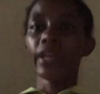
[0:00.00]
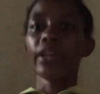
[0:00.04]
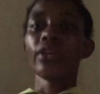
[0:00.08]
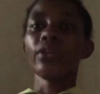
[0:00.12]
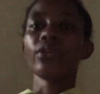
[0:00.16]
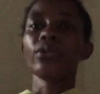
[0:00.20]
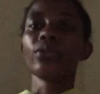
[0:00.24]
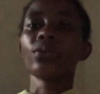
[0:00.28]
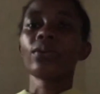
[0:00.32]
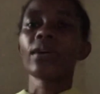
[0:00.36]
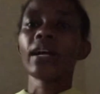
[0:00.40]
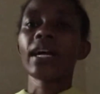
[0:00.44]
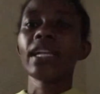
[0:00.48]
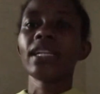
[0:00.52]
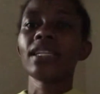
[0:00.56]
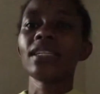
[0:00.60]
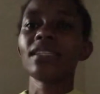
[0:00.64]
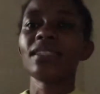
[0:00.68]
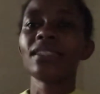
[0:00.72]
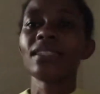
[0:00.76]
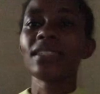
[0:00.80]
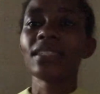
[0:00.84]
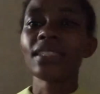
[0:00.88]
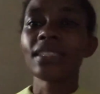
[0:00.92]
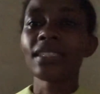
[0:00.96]
you
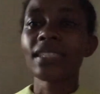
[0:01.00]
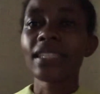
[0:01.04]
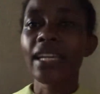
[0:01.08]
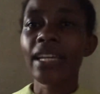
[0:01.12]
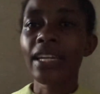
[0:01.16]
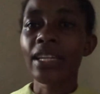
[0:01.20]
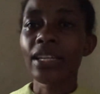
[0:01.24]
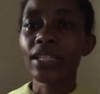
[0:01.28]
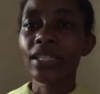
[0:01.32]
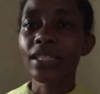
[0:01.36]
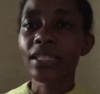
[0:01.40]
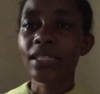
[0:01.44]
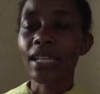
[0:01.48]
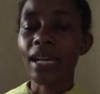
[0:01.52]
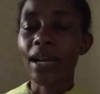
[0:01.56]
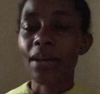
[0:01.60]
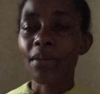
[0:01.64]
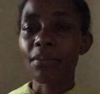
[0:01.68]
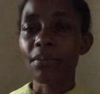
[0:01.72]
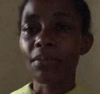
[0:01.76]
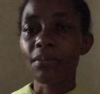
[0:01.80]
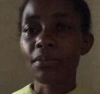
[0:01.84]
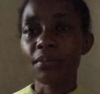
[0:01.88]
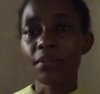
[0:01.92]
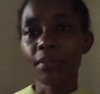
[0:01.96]
can take
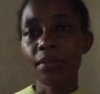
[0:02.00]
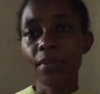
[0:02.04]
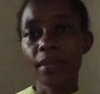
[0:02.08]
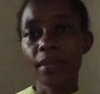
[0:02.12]
some